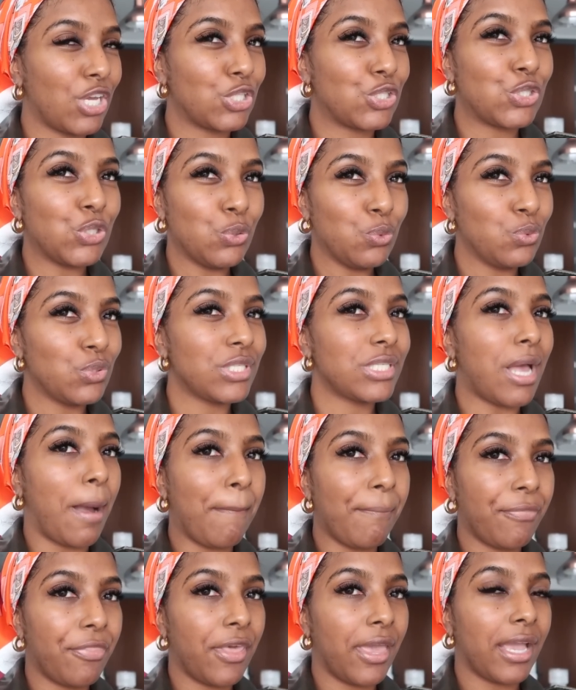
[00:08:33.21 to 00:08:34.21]
two
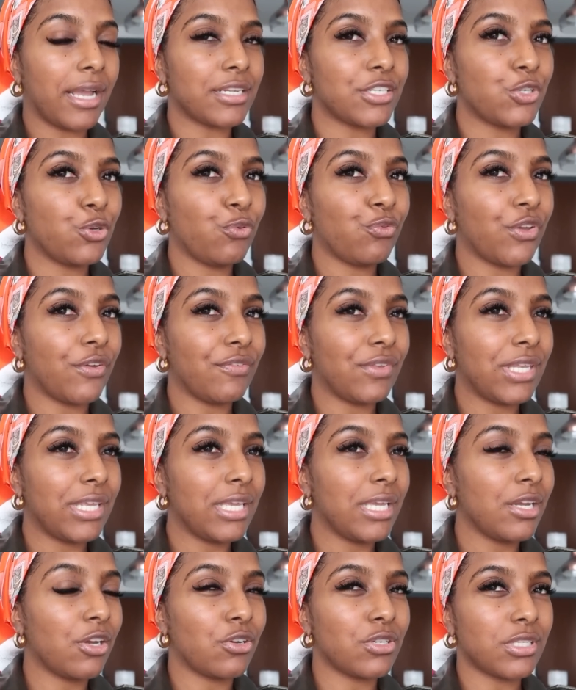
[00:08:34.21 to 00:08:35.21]
something, two
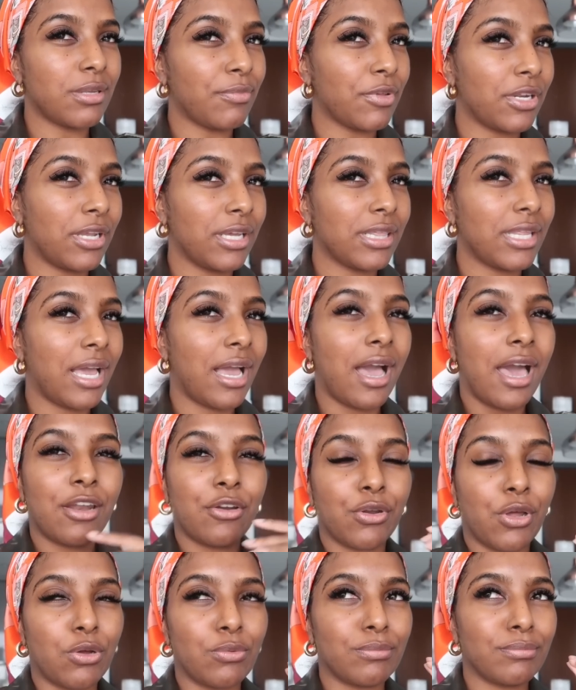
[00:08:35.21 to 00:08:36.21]
fifty or something like that. I
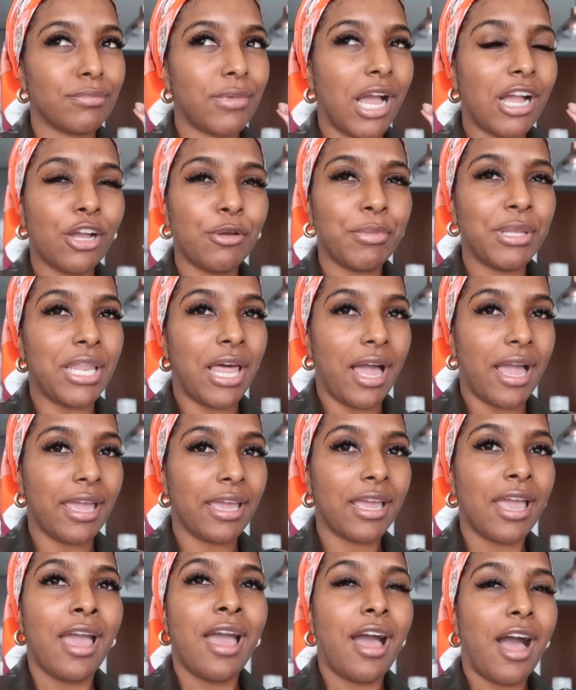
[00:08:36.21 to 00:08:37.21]
don't know, I could be
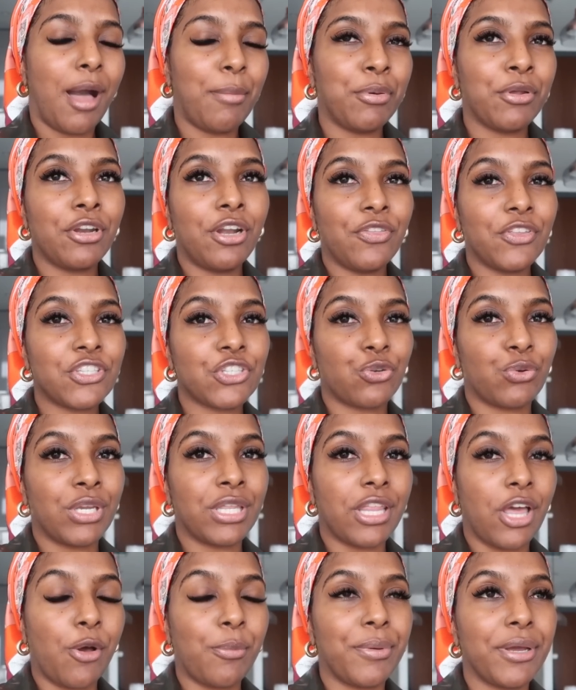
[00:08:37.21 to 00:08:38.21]
lying. I'll put it on the
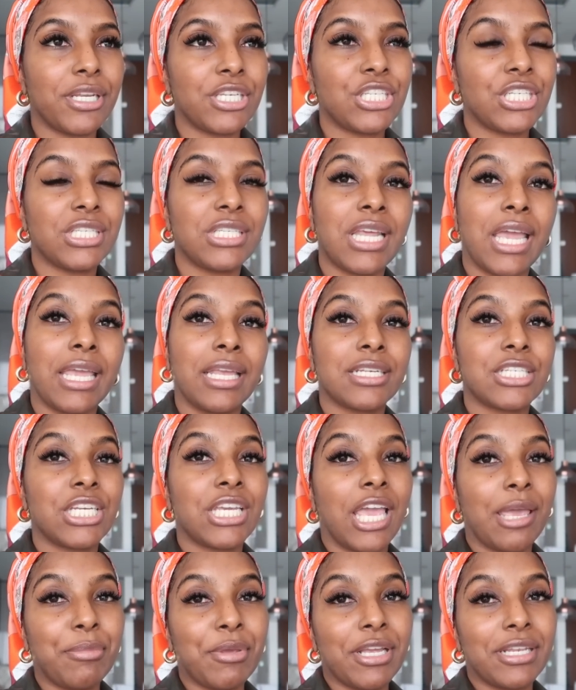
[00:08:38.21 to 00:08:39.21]
screen though. But she did, she
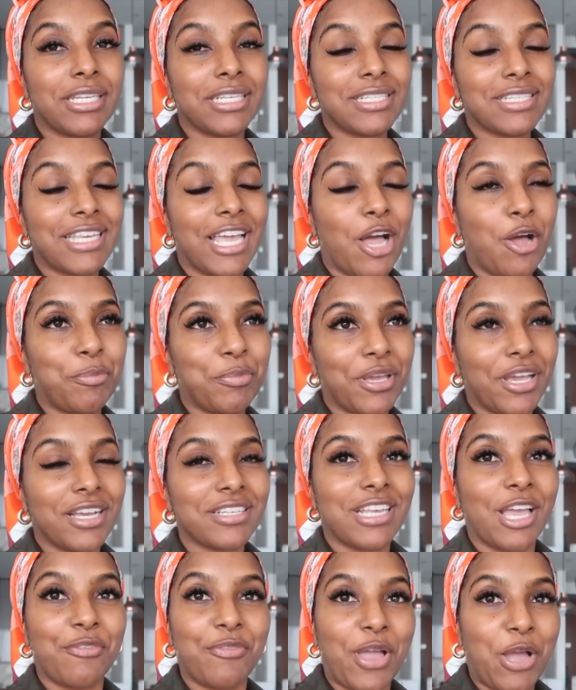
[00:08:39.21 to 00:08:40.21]
gave me a discount
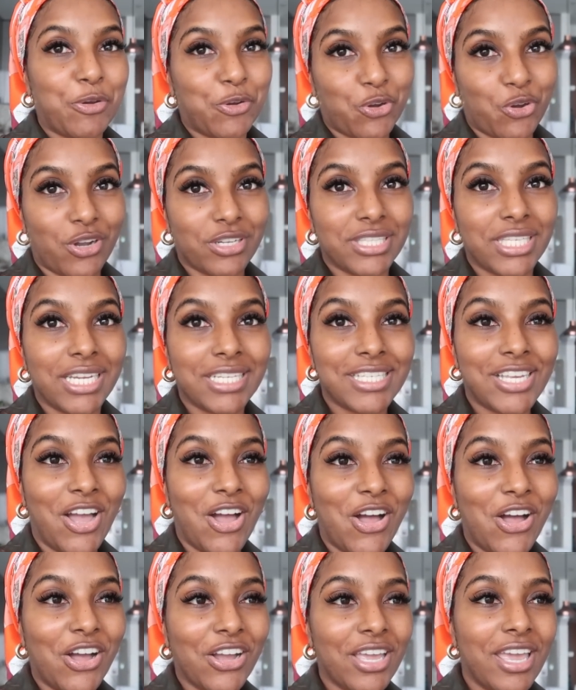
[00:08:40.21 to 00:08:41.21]
because I found her on
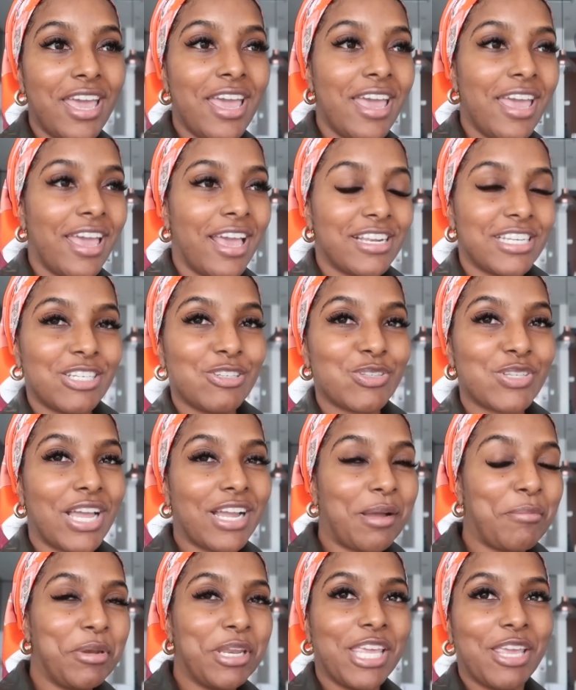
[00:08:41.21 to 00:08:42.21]
TikTok and she was
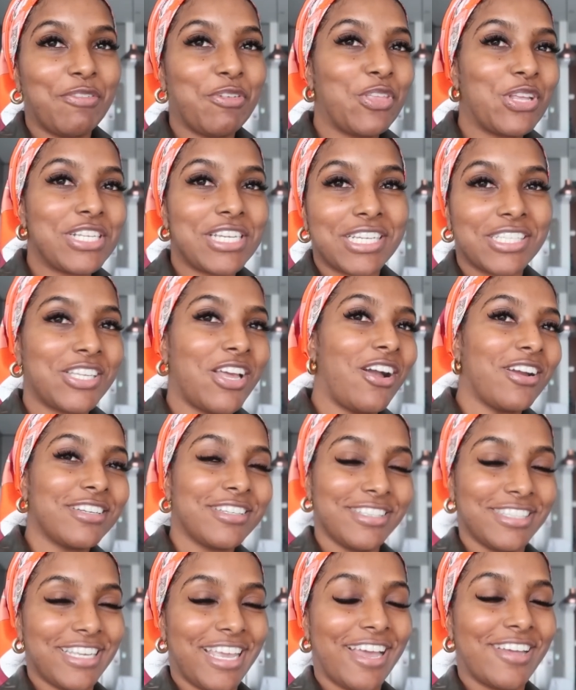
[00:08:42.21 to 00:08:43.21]
like, I'm gonna give you the TikTok
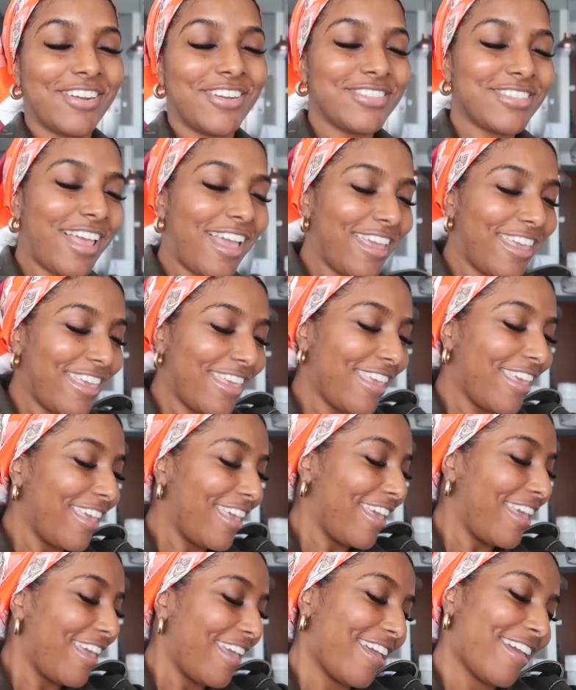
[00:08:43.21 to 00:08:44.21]
discount. I was like,
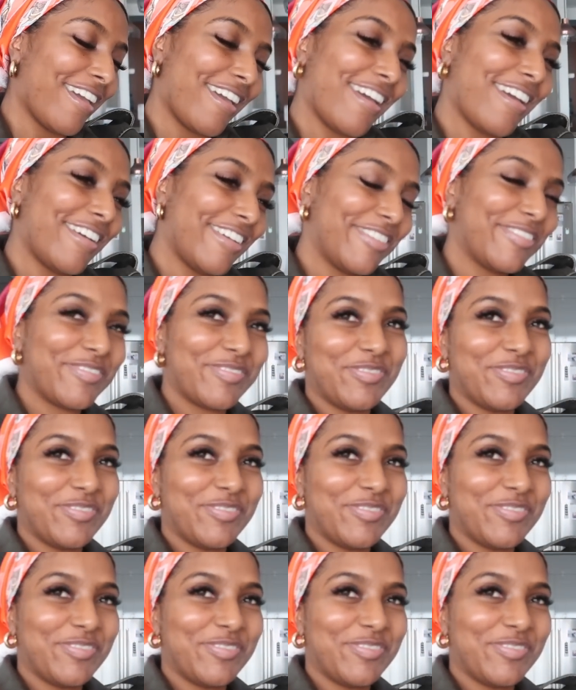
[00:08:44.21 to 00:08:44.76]
yeah.